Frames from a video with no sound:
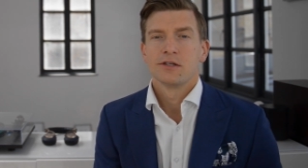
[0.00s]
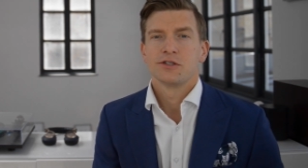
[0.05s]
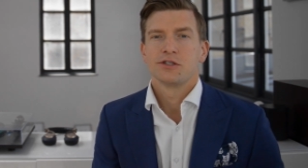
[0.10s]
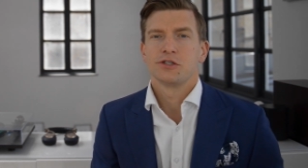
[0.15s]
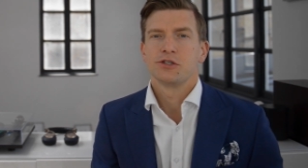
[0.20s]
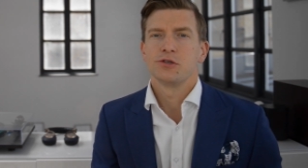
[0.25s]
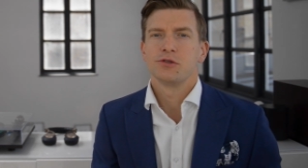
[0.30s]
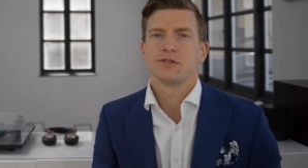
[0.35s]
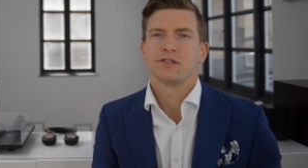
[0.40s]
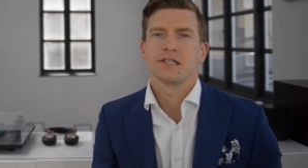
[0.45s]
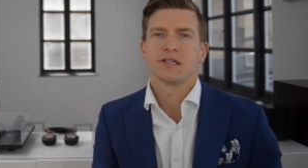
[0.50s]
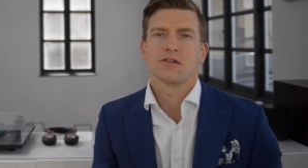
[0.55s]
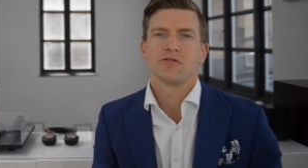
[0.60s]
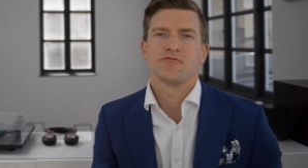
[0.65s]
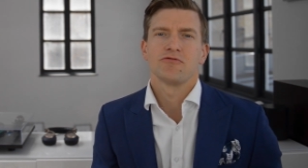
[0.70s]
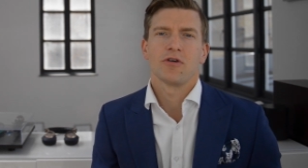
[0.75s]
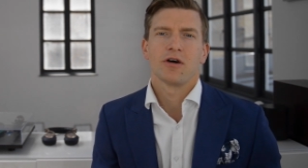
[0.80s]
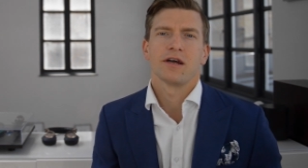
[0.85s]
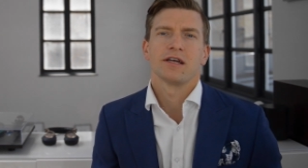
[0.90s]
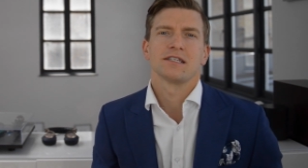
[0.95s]
Choosing the
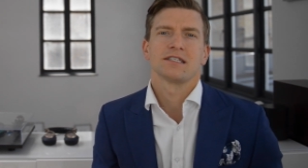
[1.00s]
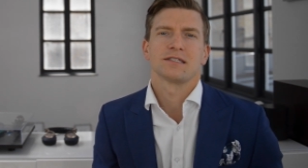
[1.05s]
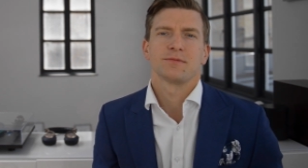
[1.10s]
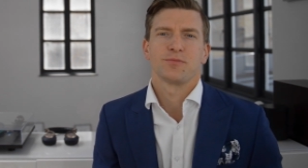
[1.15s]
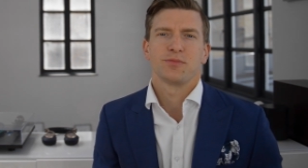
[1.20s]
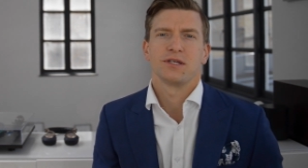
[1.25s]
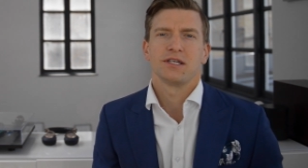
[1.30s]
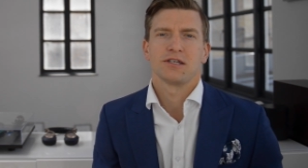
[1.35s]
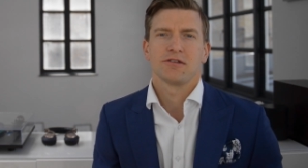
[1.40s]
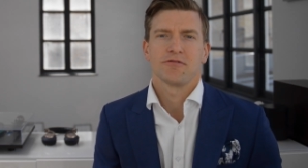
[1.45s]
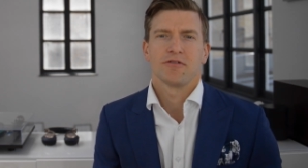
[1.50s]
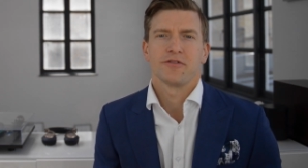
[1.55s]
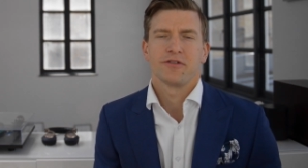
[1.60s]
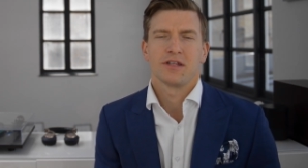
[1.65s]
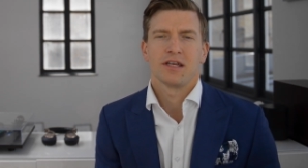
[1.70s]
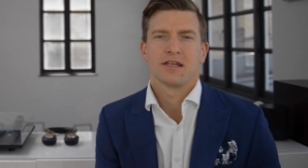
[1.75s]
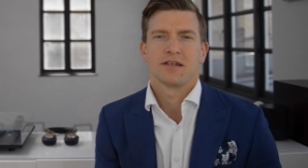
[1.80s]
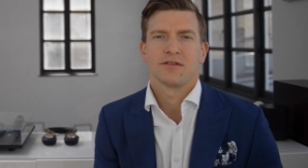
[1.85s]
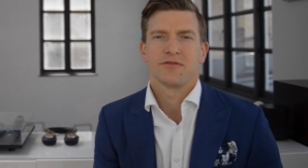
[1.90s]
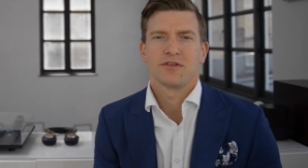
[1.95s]
right speaker on
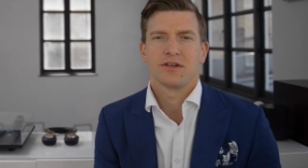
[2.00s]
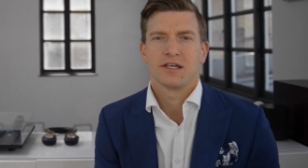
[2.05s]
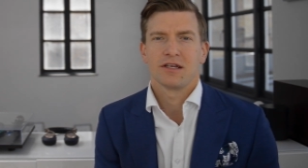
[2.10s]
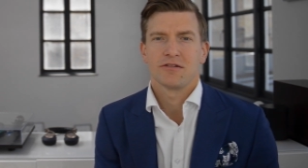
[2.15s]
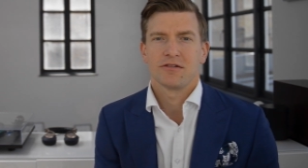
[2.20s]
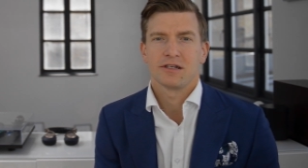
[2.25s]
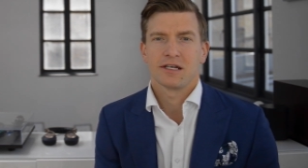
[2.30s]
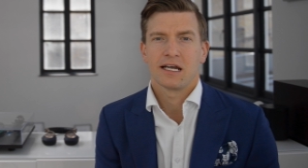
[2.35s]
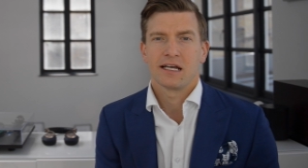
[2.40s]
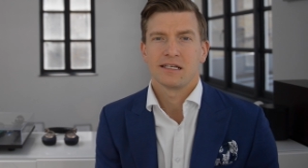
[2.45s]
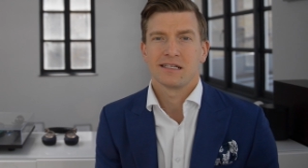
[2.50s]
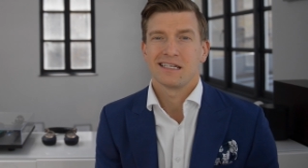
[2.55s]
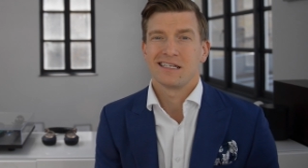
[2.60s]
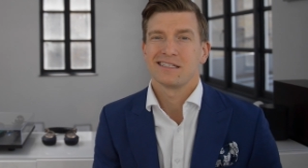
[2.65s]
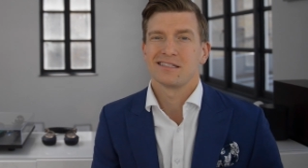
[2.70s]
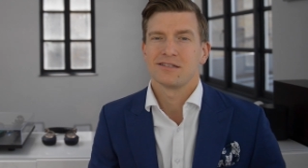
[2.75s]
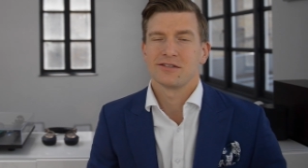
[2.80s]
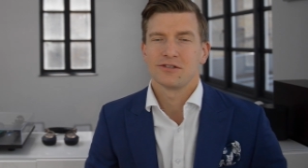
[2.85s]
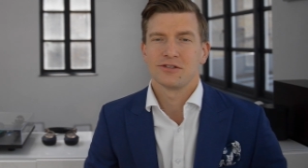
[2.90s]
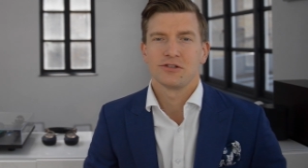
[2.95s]
the end of the hearing aid
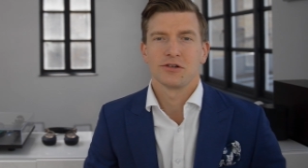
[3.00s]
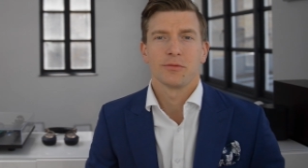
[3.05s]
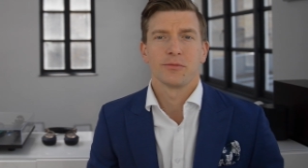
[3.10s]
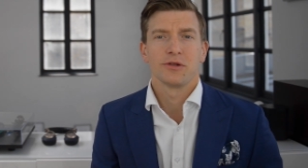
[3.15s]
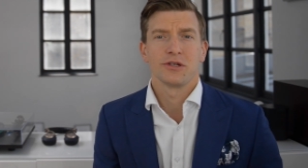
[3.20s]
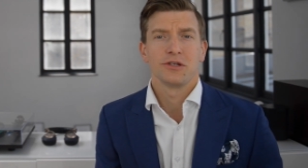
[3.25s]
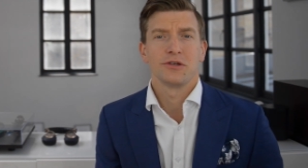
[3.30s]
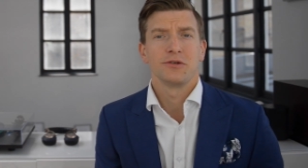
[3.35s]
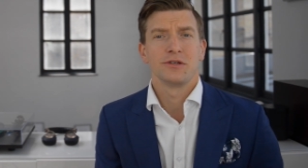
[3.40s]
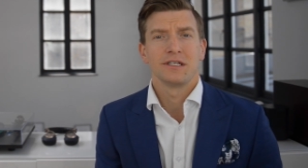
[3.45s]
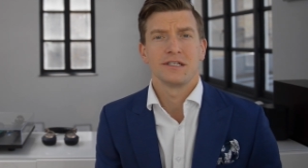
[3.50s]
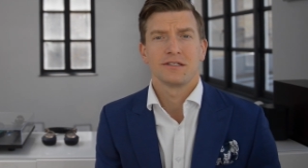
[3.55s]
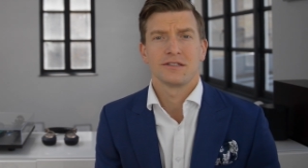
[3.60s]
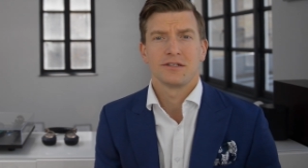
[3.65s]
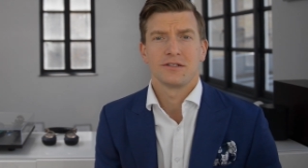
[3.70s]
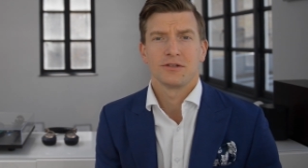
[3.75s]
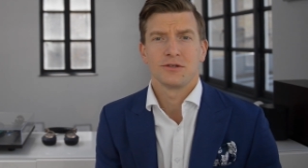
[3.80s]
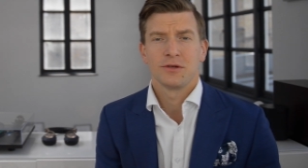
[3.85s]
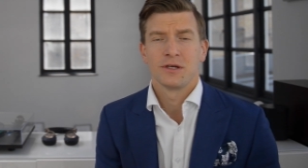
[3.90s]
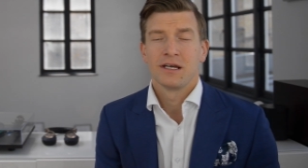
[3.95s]
isn't the job that you need to
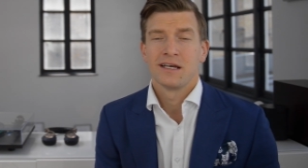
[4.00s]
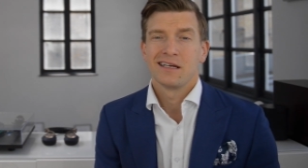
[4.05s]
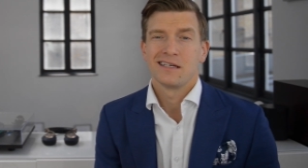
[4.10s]
do.